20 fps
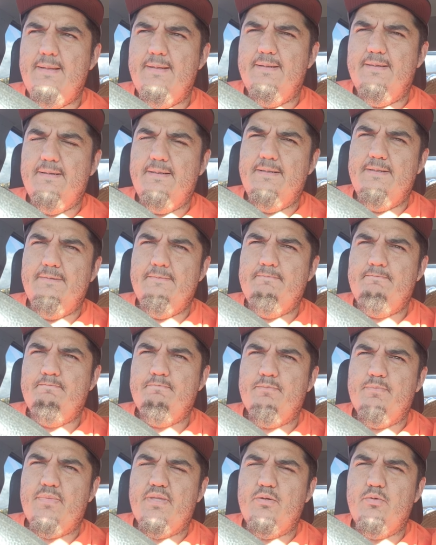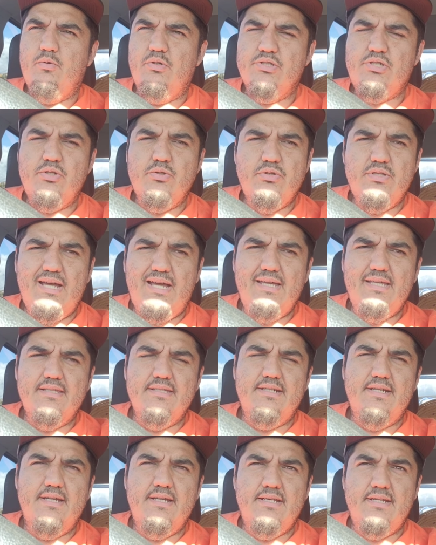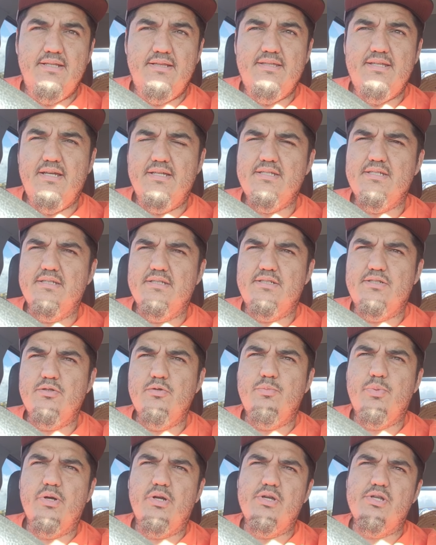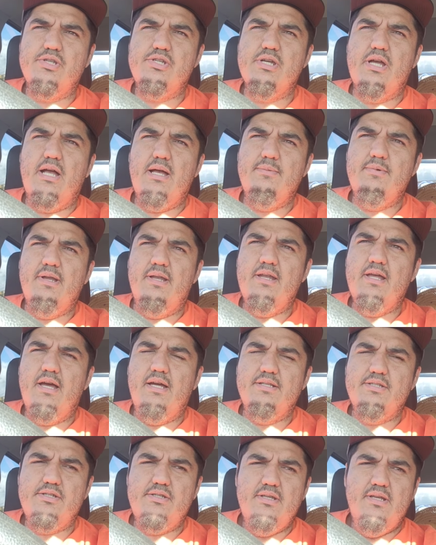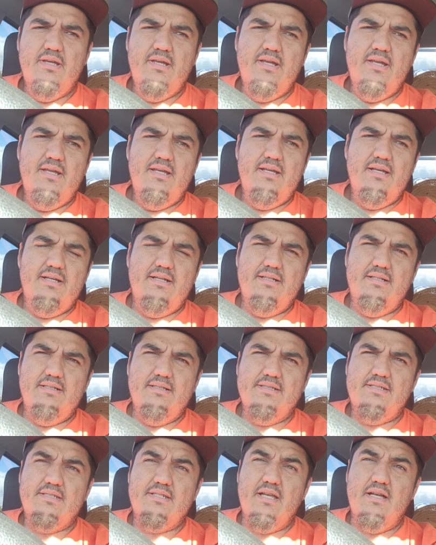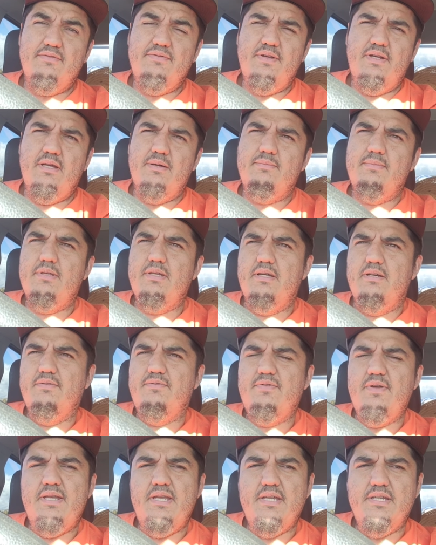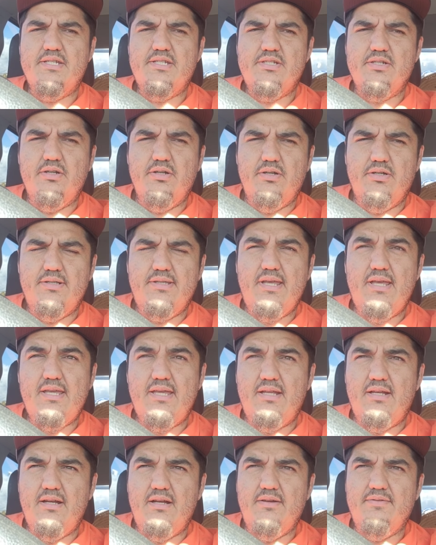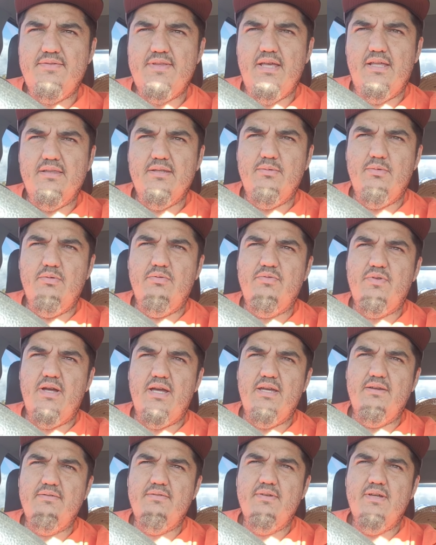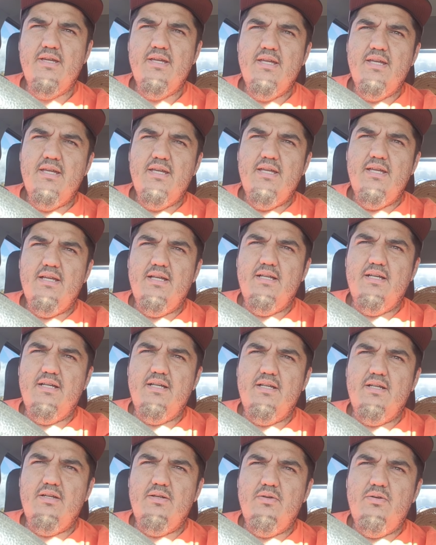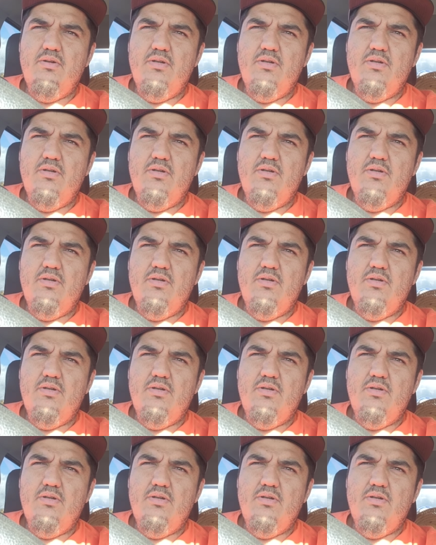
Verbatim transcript: um, once you dial it in it does a super good job at not uh, scuffing up the finish or taking off that level 5 uh,